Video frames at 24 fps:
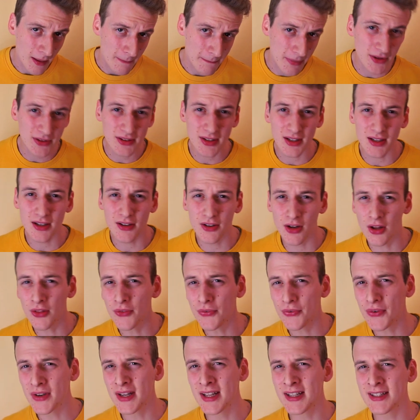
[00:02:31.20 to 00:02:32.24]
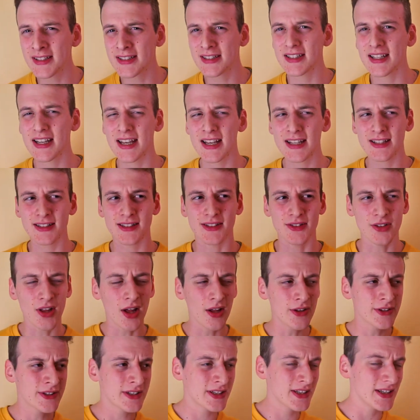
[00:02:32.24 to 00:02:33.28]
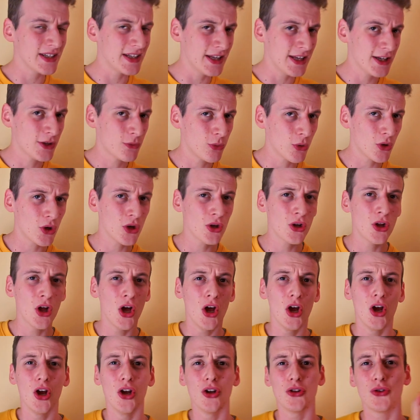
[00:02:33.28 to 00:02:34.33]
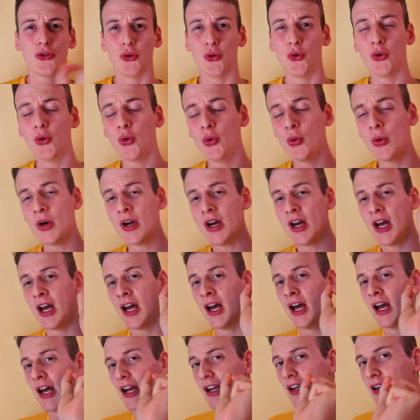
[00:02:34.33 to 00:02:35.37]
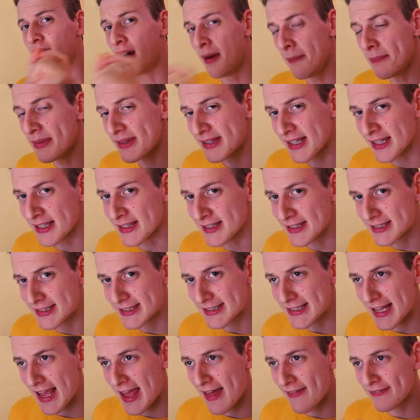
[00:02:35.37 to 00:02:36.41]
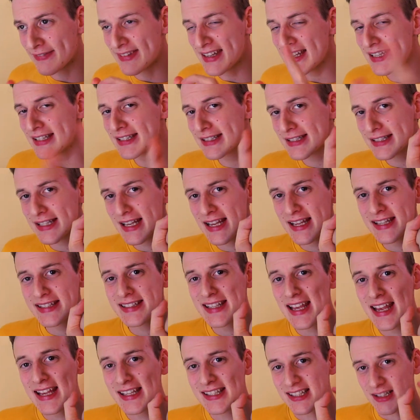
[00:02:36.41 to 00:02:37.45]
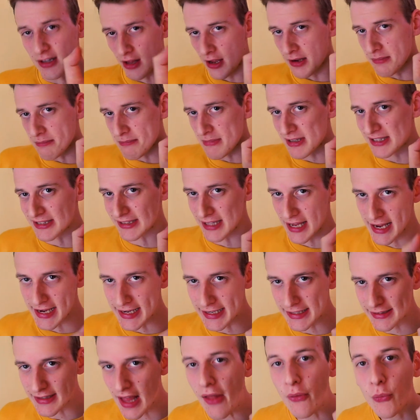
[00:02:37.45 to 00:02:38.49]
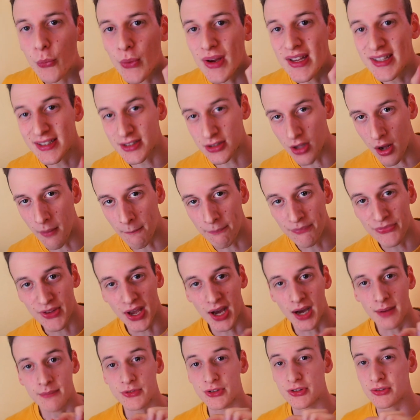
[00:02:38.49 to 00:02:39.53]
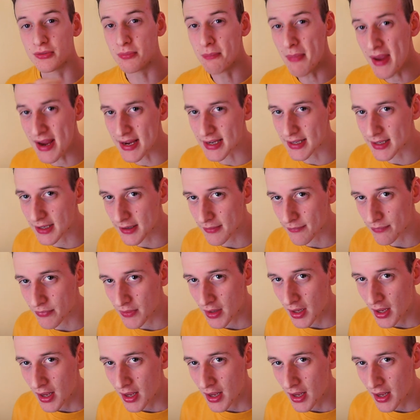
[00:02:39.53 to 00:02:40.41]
But confidence is not equal to competence, and this is a slight mistake that we sometimes make.